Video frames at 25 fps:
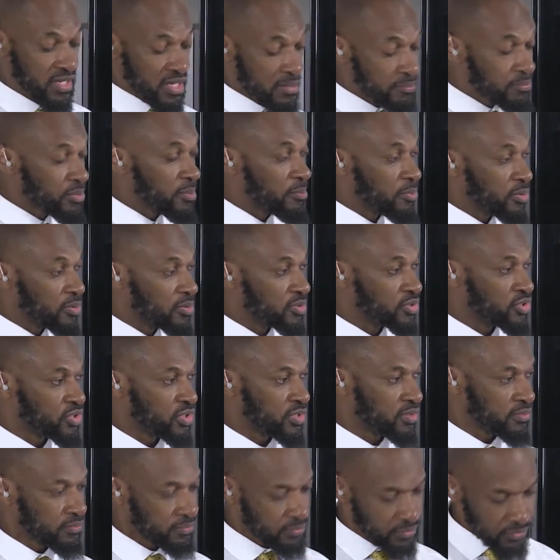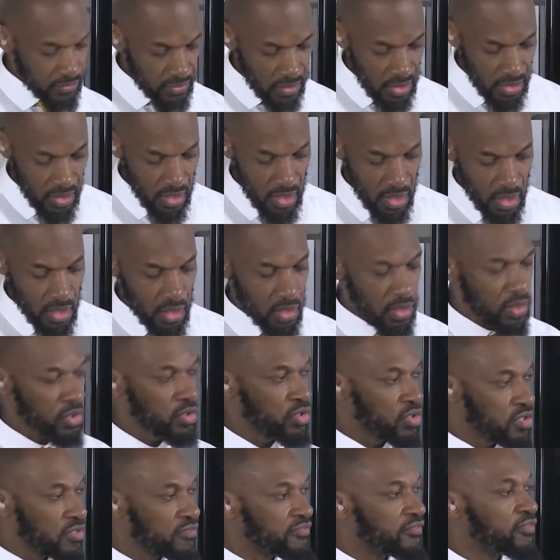in proportion are
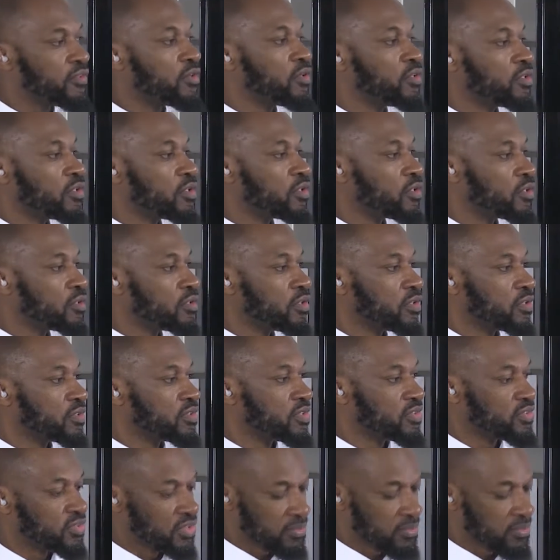good for your system. So